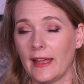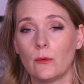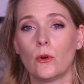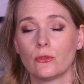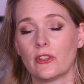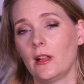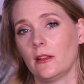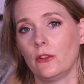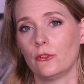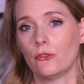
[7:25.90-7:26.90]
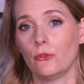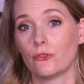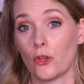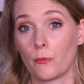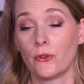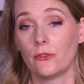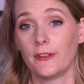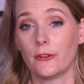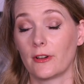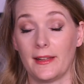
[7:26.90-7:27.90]
I won't tell you to stop
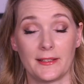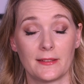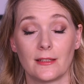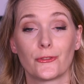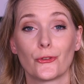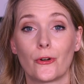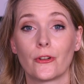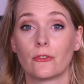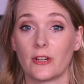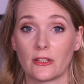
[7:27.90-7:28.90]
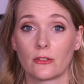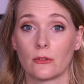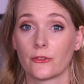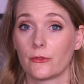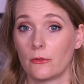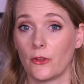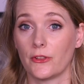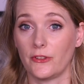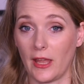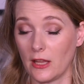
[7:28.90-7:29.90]
using your acids or your retinols throughout
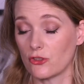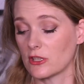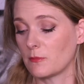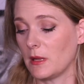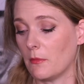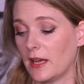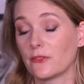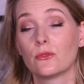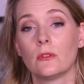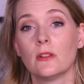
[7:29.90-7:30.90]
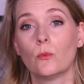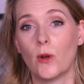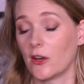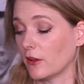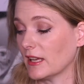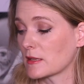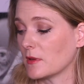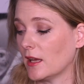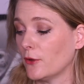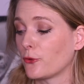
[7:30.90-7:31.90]
the day, just be mindful, wear your
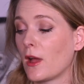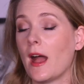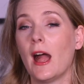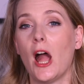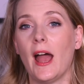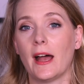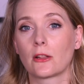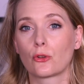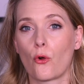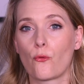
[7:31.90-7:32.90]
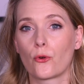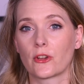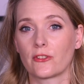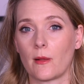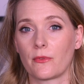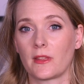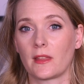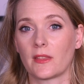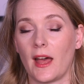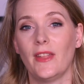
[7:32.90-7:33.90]
SPF, and go for
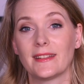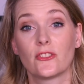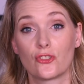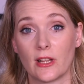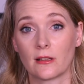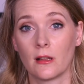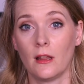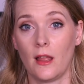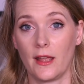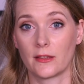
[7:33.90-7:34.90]
something that is gentle,